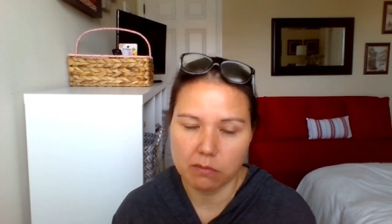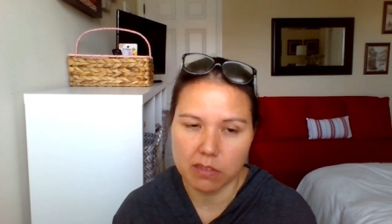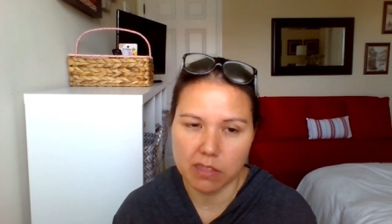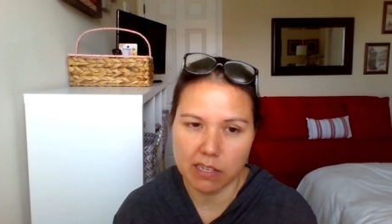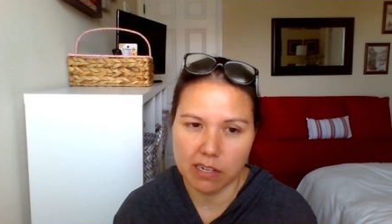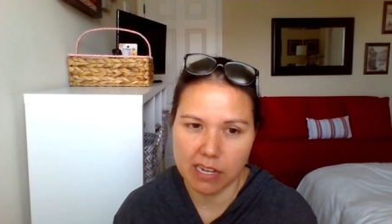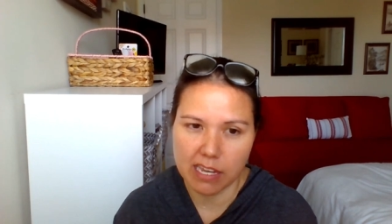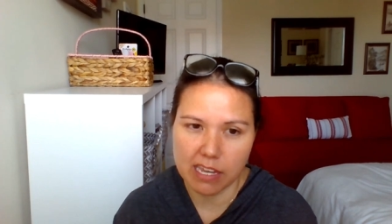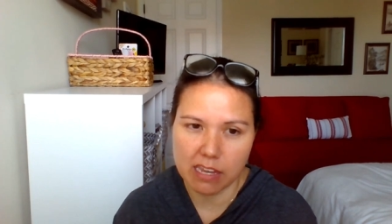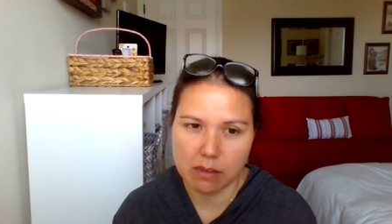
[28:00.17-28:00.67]
with
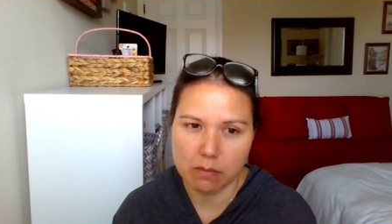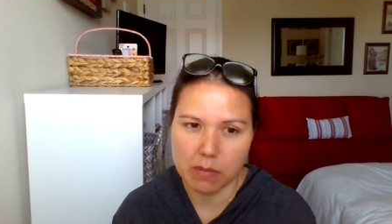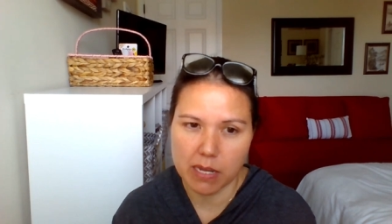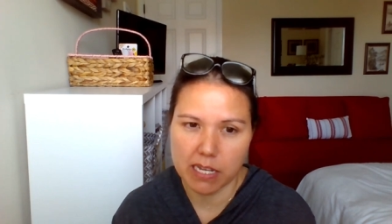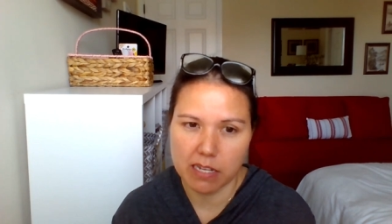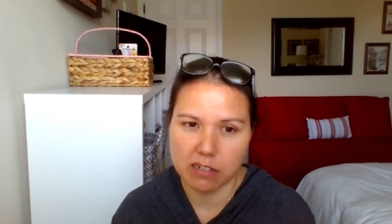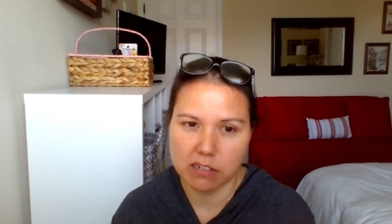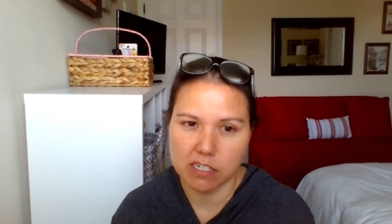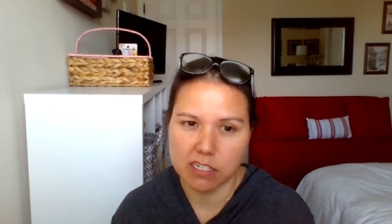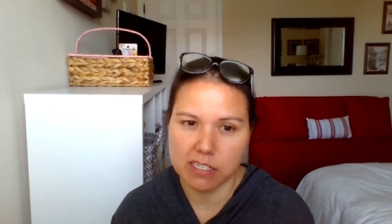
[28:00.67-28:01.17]
an
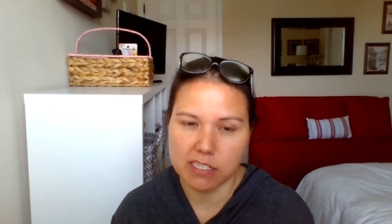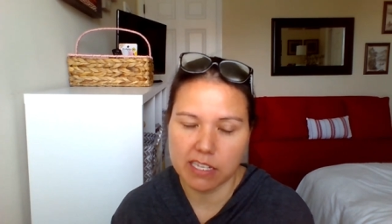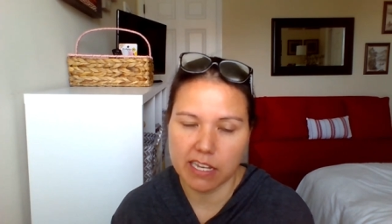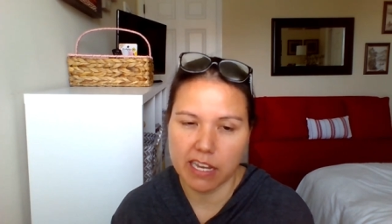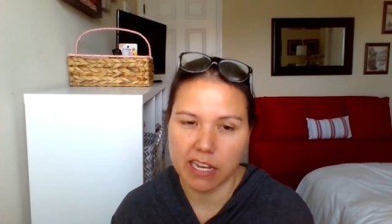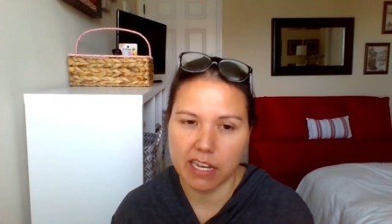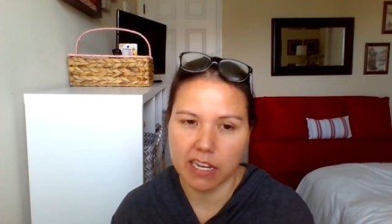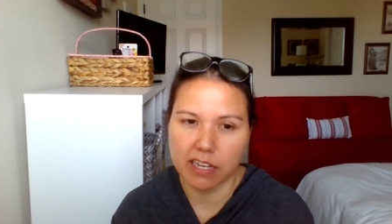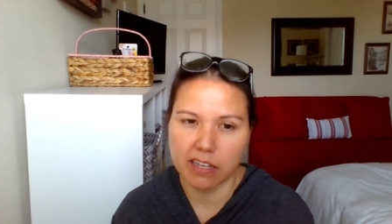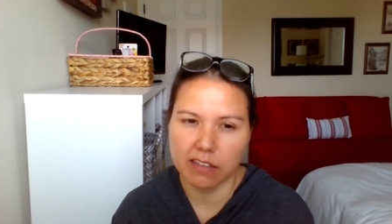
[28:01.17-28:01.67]
email just
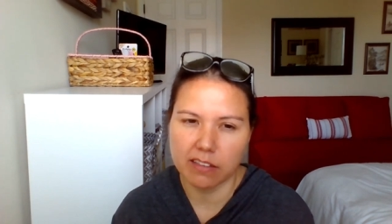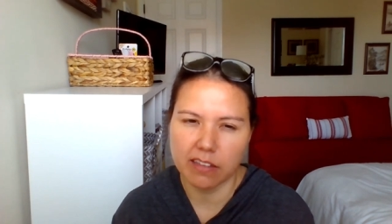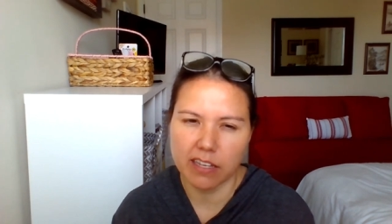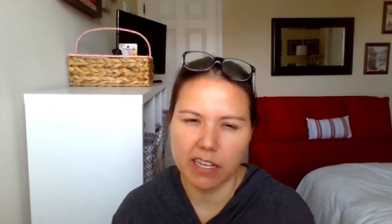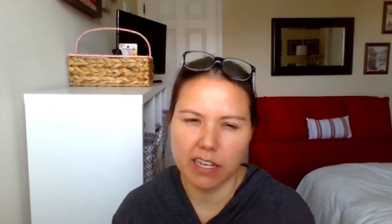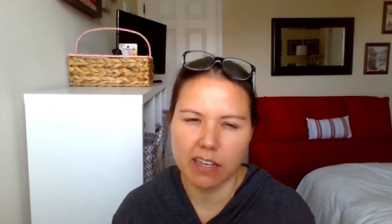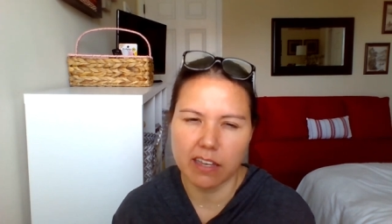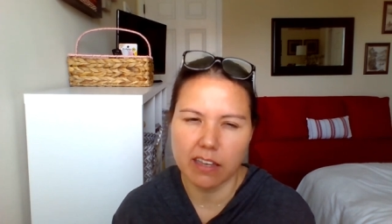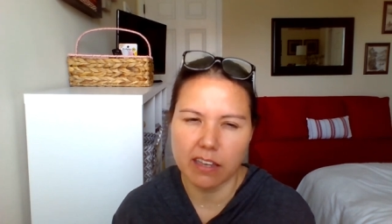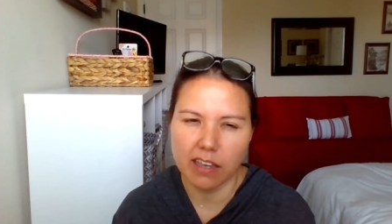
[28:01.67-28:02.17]
saying,
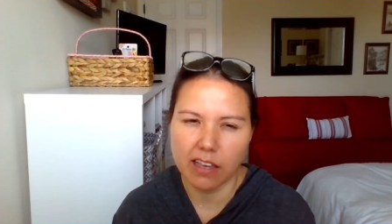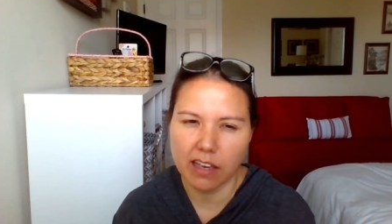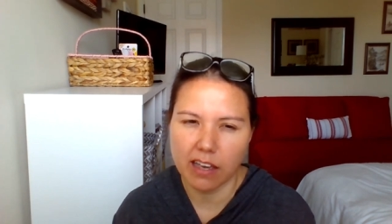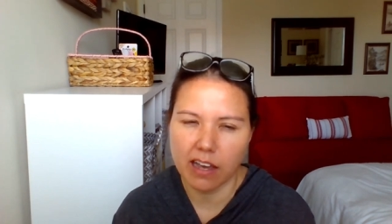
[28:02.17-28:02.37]
like,